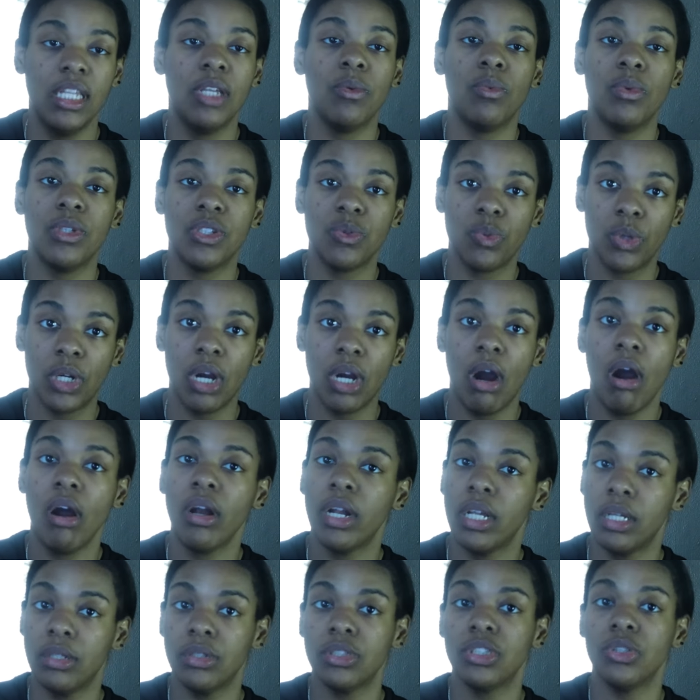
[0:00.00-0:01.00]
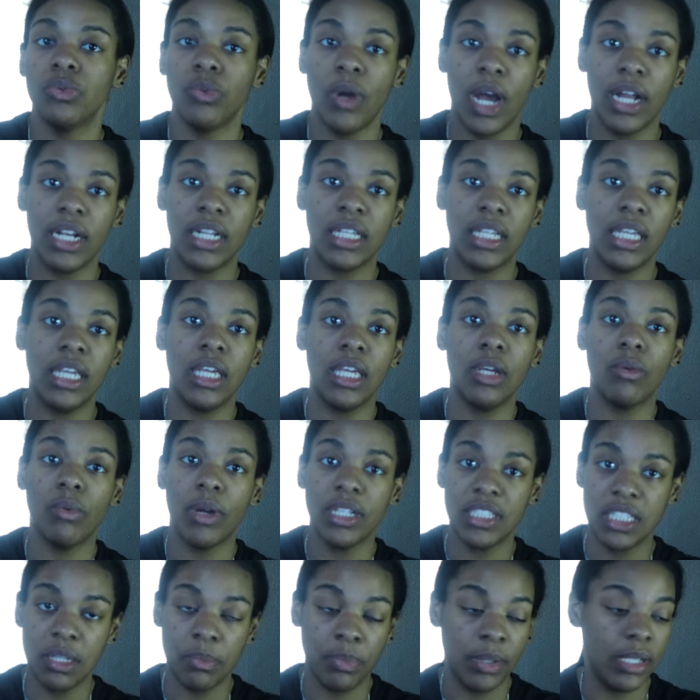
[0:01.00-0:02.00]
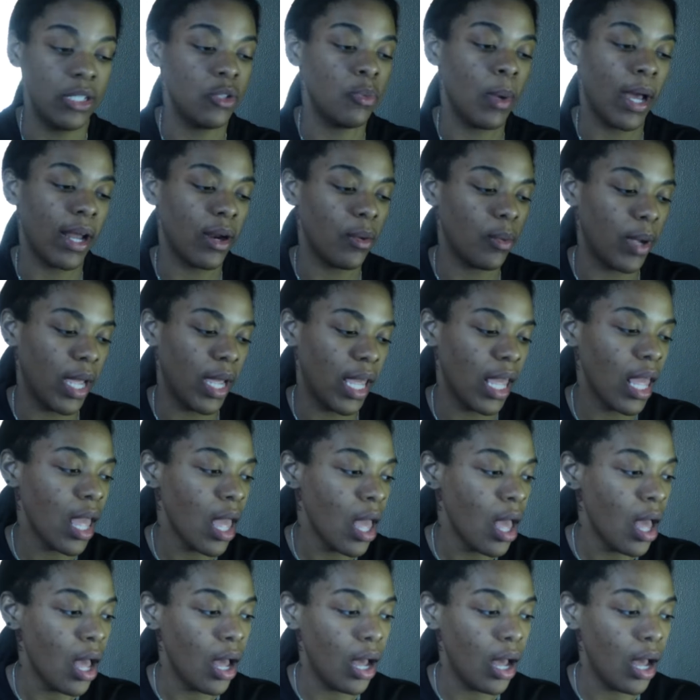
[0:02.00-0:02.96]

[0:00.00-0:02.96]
it was regarding to Rodney King. Rest in peace, by the way.